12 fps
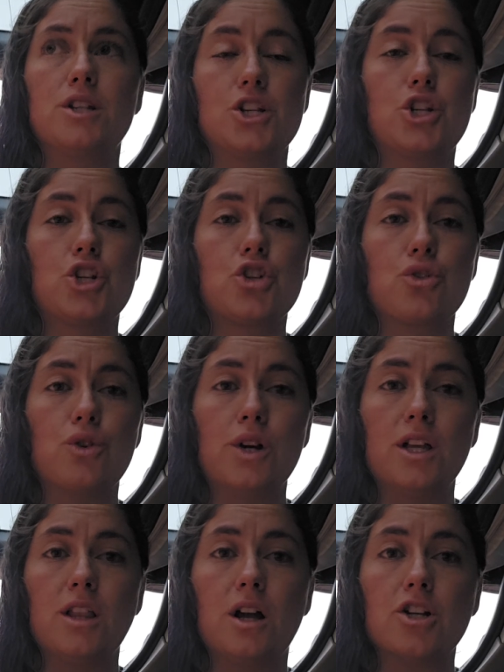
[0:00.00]

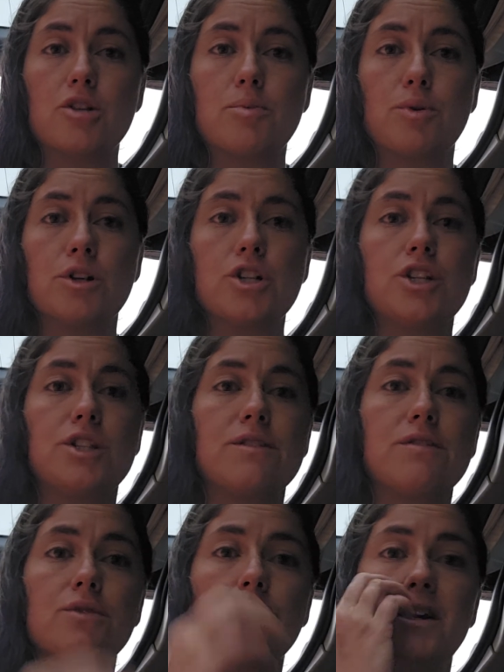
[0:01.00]
destroy large
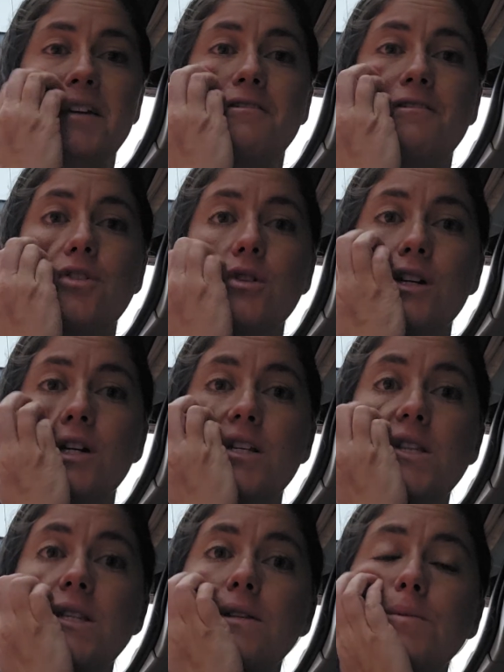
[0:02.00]
portions of the
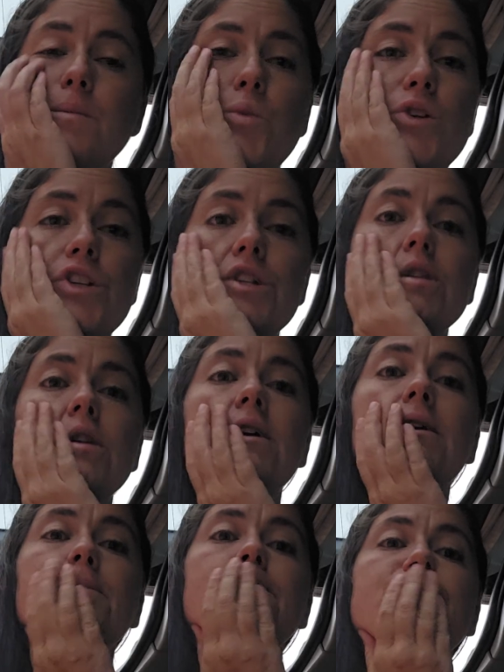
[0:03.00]
rainforest, which is
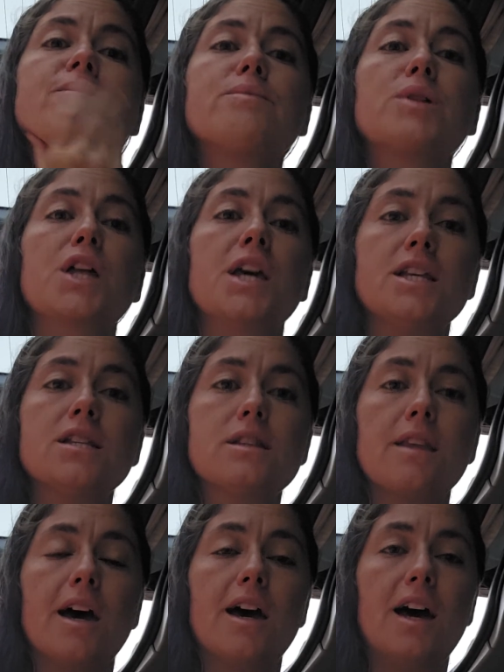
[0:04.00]
a
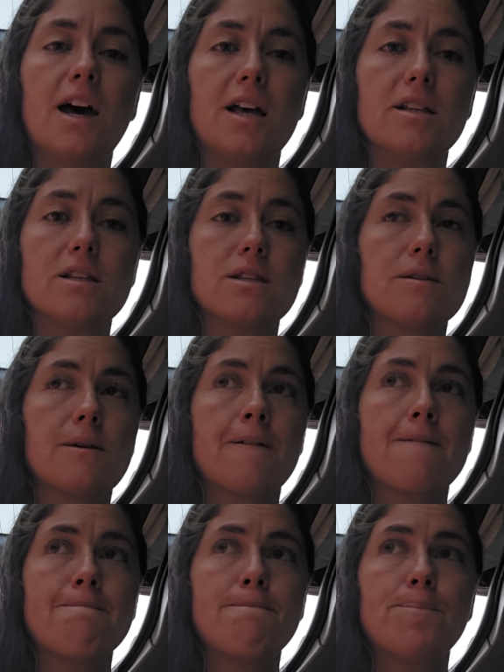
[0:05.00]
place that has
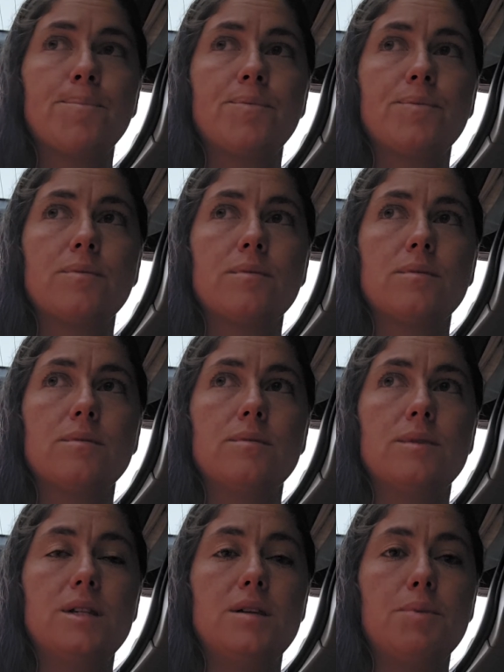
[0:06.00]

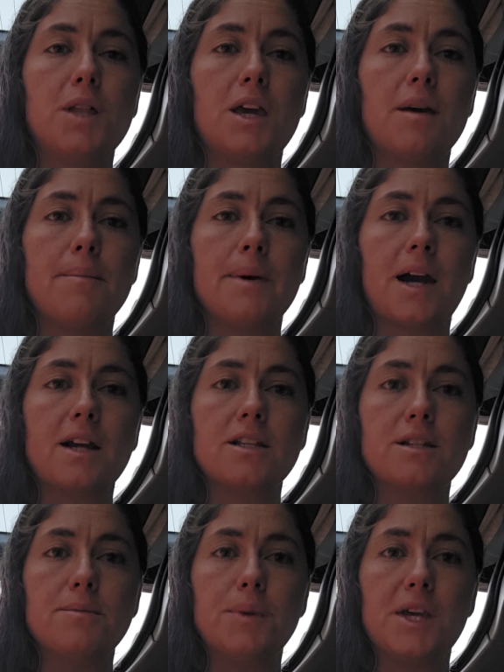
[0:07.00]
deeply
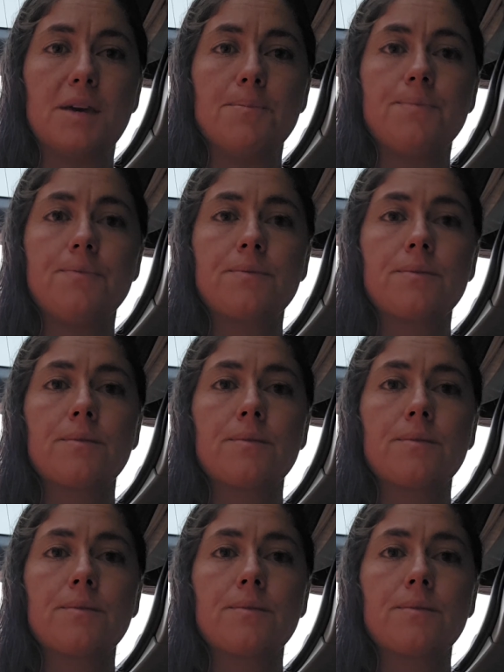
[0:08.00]
impacted me.